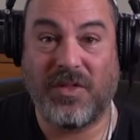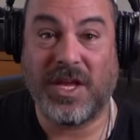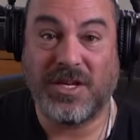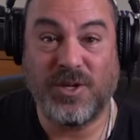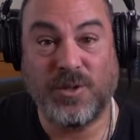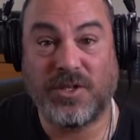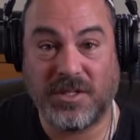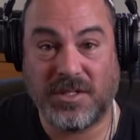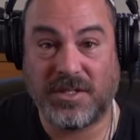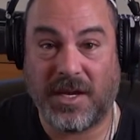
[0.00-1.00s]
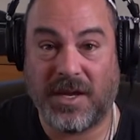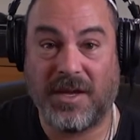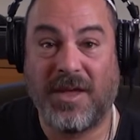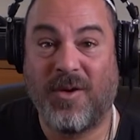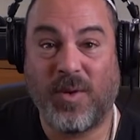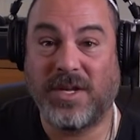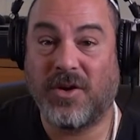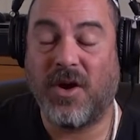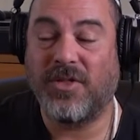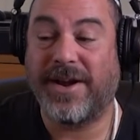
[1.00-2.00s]
that you should see when
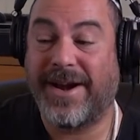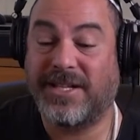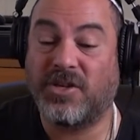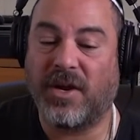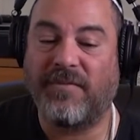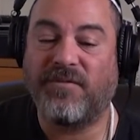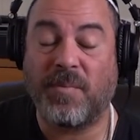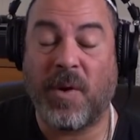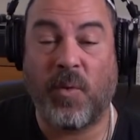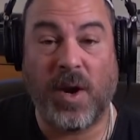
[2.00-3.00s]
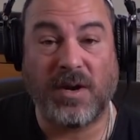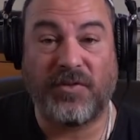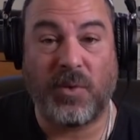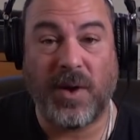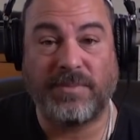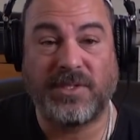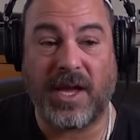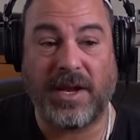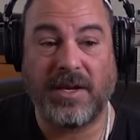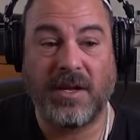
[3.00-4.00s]
you go there. And I took it from a wonderful
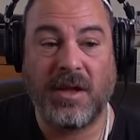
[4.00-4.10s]
website,